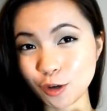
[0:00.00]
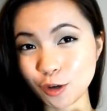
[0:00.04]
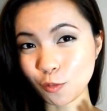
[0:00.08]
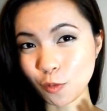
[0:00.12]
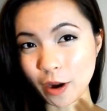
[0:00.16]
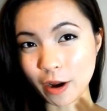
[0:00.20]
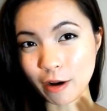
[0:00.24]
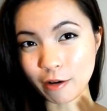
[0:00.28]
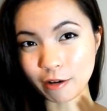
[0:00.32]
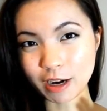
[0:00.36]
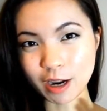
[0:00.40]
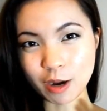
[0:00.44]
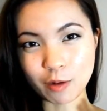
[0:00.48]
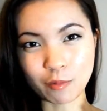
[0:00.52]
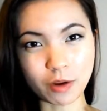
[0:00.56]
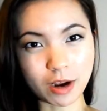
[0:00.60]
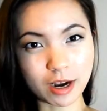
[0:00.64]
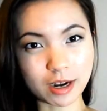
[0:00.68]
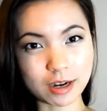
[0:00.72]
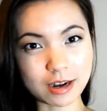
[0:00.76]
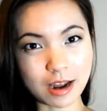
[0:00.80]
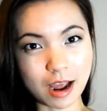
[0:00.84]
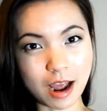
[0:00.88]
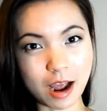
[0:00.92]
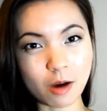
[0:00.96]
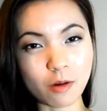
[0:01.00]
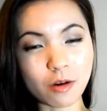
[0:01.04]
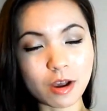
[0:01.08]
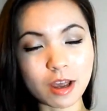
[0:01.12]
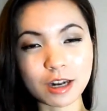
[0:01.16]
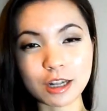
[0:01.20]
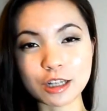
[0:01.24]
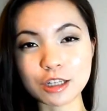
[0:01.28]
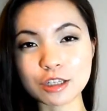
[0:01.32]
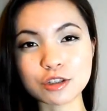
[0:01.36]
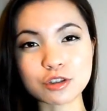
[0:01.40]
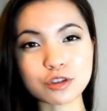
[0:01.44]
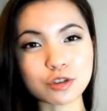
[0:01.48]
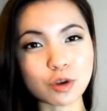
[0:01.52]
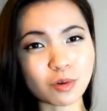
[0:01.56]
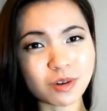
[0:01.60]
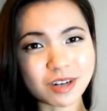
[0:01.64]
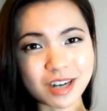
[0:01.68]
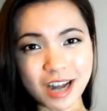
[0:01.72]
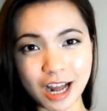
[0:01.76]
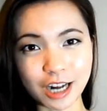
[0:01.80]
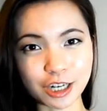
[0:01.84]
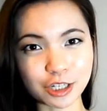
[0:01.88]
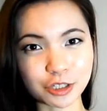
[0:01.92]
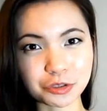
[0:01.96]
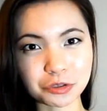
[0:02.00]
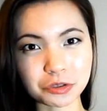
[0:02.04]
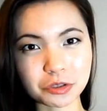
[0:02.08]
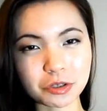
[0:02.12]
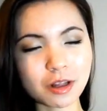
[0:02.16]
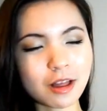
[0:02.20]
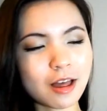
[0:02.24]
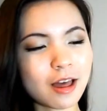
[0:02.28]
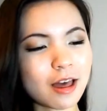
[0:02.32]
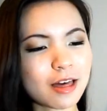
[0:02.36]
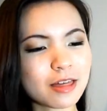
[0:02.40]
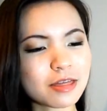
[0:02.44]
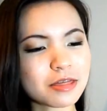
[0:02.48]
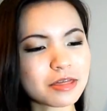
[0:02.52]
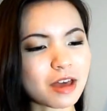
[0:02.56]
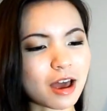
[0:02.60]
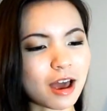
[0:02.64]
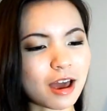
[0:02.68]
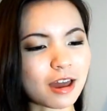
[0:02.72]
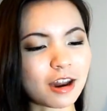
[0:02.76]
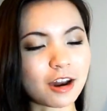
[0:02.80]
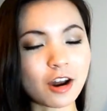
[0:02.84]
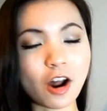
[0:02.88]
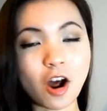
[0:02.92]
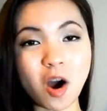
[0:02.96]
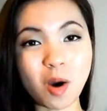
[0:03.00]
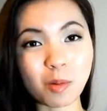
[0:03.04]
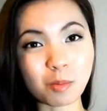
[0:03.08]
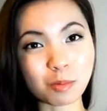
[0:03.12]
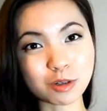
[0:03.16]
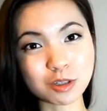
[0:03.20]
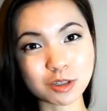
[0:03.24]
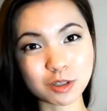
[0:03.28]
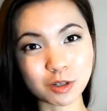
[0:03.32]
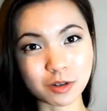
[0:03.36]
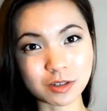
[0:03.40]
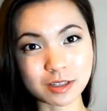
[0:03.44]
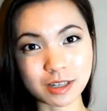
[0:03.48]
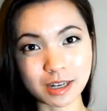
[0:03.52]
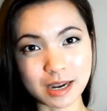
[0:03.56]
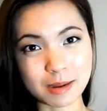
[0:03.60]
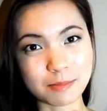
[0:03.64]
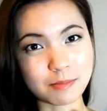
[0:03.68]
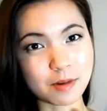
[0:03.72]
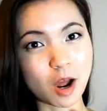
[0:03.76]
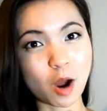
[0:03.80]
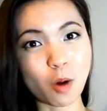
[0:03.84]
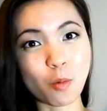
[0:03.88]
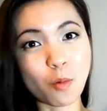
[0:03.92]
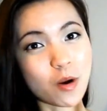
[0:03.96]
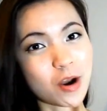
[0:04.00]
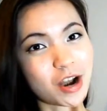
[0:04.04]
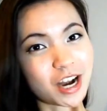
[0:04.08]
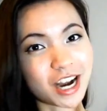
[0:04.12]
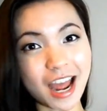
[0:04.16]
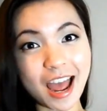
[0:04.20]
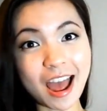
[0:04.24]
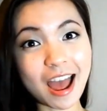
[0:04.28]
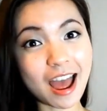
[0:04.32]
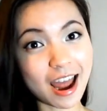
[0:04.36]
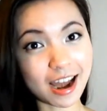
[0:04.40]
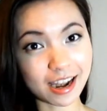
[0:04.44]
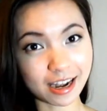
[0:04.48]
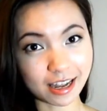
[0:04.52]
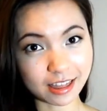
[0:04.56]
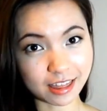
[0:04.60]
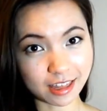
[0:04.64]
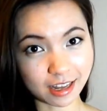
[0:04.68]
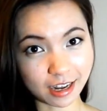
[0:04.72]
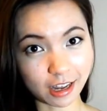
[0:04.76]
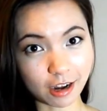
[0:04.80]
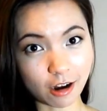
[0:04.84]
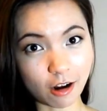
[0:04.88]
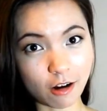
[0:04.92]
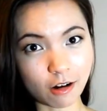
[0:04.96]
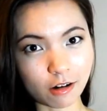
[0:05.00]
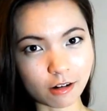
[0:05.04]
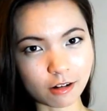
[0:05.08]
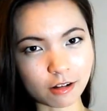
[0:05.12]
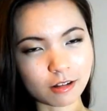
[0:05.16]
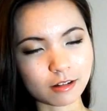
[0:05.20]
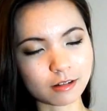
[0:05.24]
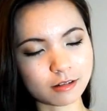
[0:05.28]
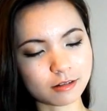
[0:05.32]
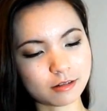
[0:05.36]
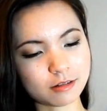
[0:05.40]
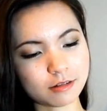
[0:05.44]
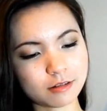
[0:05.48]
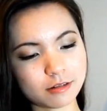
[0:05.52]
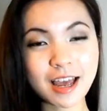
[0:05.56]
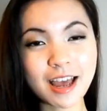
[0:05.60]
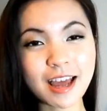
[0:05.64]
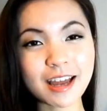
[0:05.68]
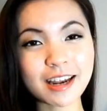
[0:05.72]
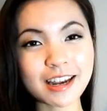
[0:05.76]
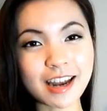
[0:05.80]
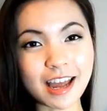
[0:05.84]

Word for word: actually wearing it right now. It is so natural that it almost looks like I'm not wearing anything at all.